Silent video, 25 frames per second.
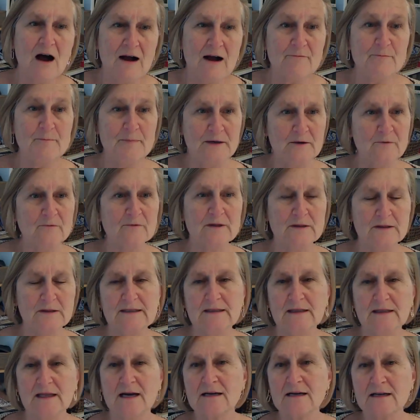I've been
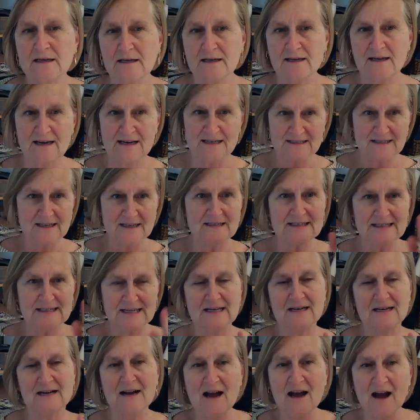really lucky. As I
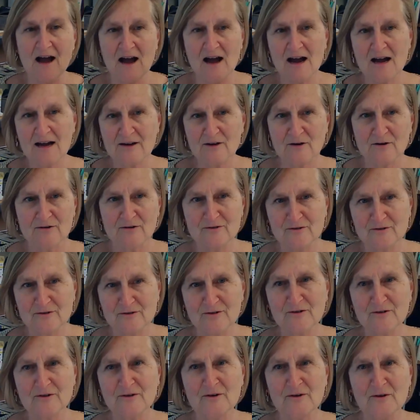said, I hired
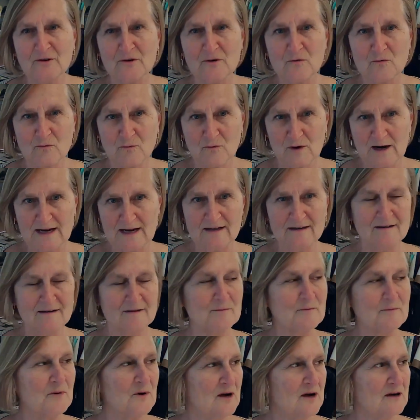great
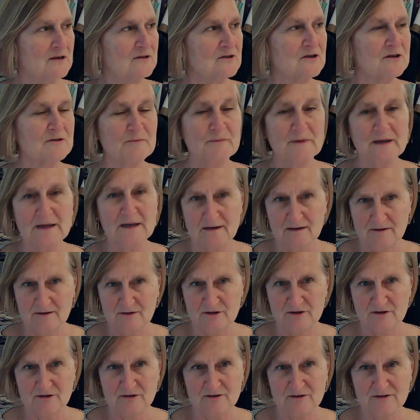project
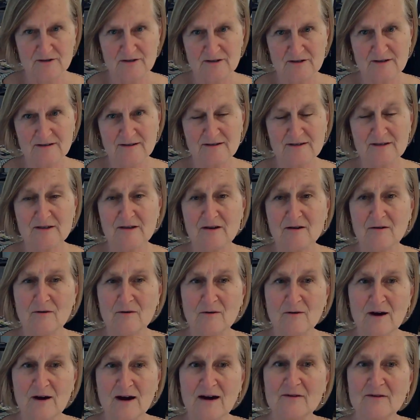managers.
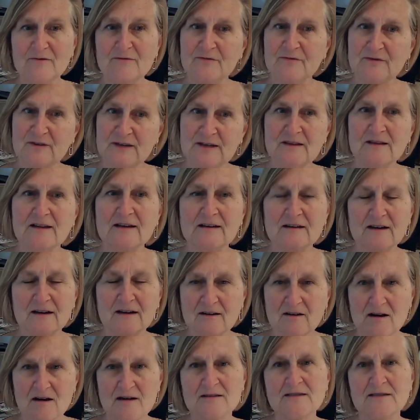So I feel like
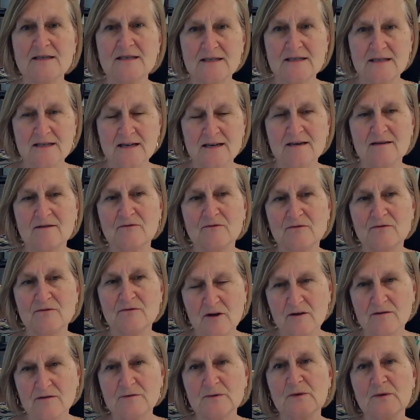I got to stay
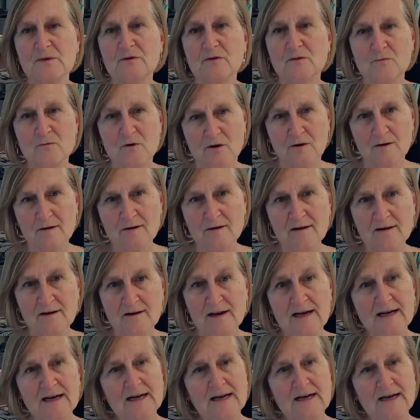involved with the work.